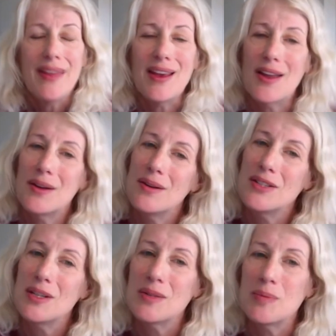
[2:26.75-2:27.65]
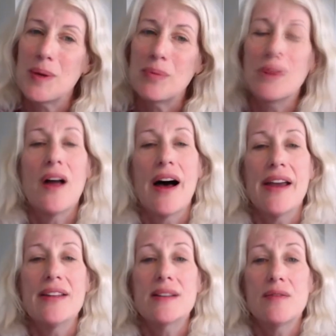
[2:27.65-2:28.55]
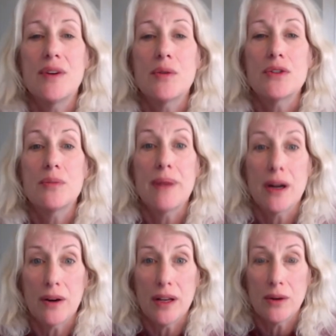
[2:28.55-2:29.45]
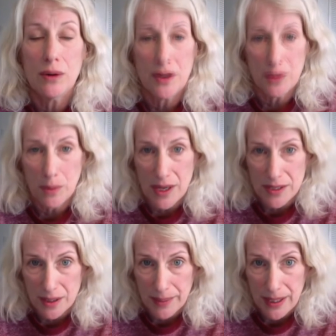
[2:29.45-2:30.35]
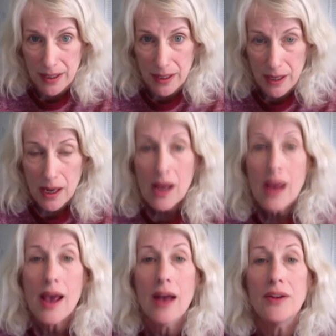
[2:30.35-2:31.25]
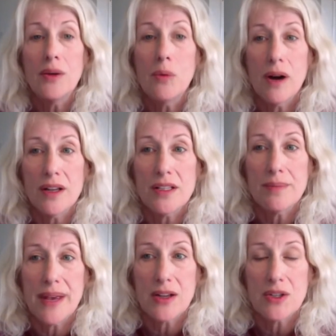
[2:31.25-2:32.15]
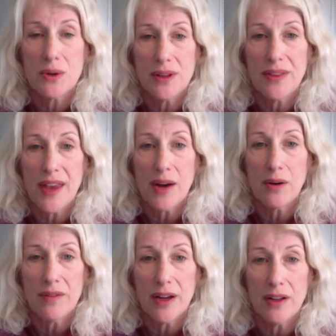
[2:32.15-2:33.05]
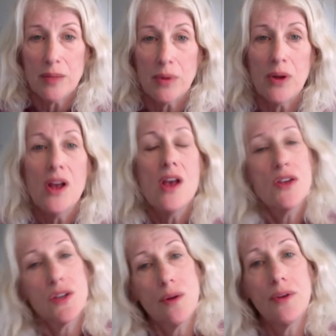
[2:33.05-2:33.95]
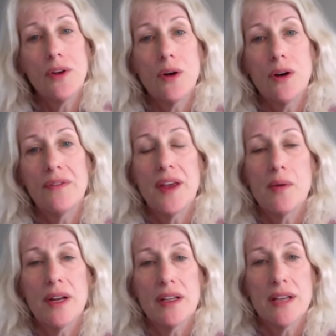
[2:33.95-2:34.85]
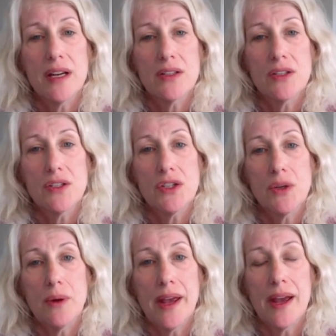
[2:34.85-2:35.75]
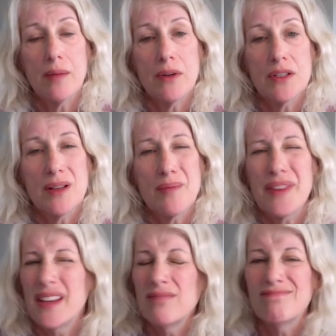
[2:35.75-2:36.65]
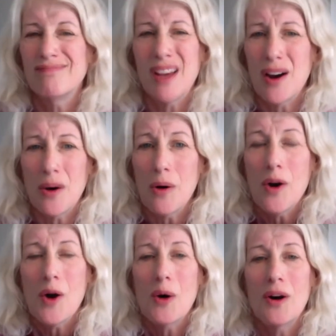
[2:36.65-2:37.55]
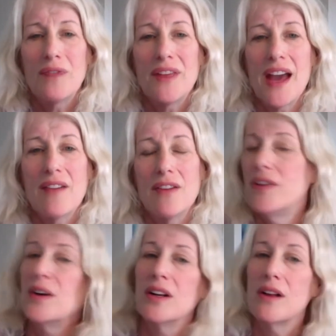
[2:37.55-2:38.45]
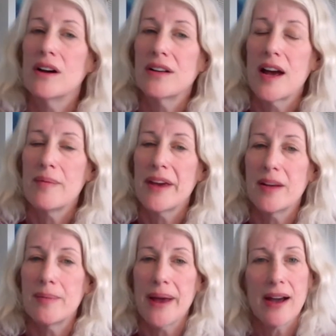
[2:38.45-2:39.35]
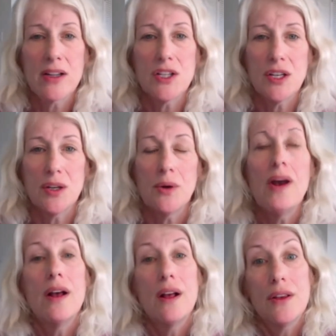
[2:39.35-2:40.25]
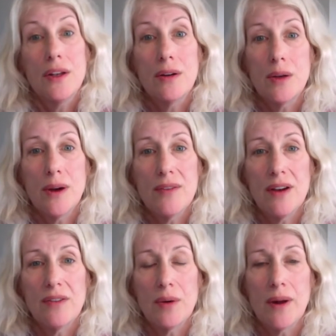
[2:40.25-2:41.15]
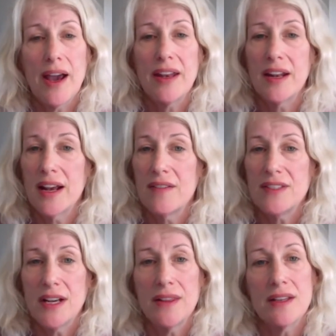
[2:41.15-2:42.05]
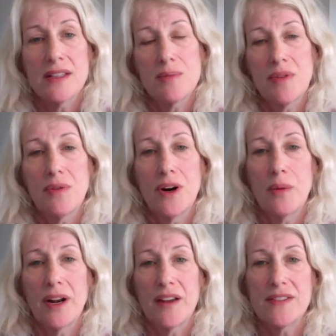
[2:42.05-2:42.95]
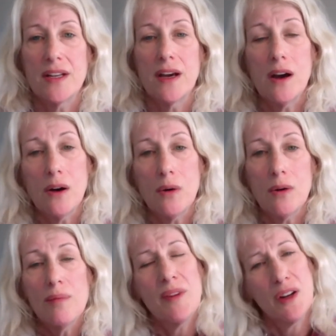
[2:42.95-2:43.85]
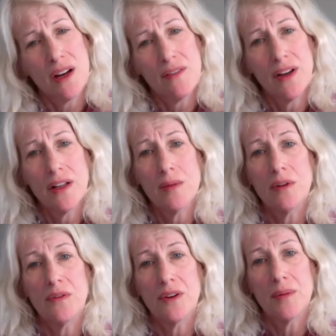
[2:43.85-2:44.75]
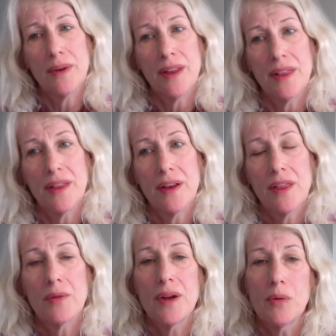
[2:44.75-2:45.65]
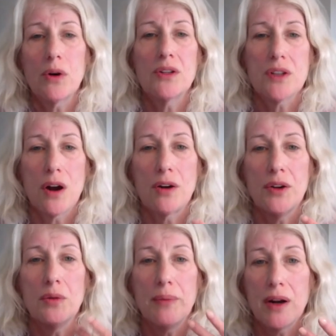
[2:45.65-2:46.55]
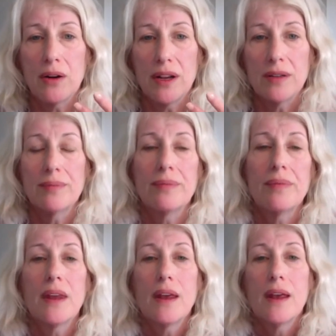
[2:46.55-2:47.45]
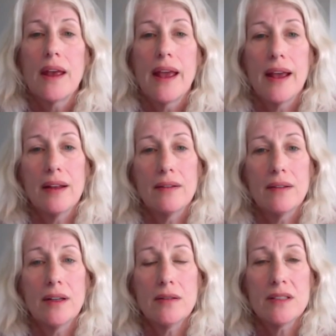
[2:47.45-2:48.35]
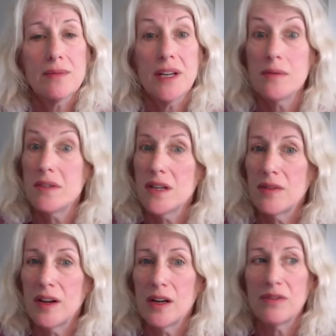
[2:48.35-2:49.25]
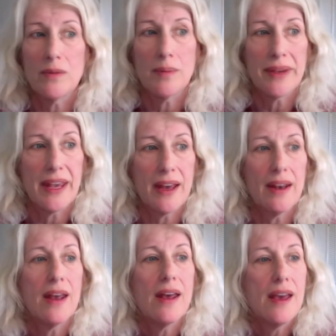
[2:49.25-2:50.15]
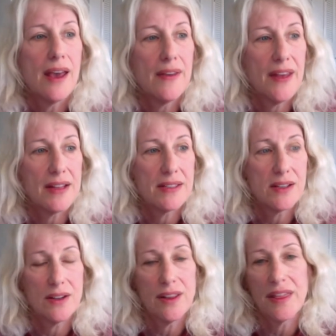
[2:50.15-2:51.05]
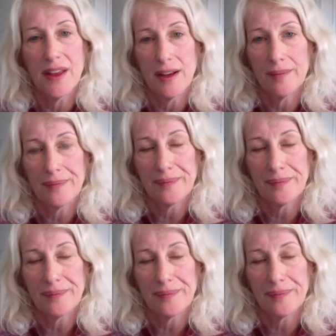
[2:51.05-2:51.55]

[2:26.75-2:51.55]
The other issue is people lie, and some folks are married or otherwise committed, and you want to make sure that they are available. So, you know, if they want to text at 2 a.m. or something, no. Or if they have a very long time getting back to you, you know, you have every right, and I have done this before when I've said, oh, you're not available for a month. 3 words, are you married? And, you know, sometimes you never hear from them again, and that's a good thing.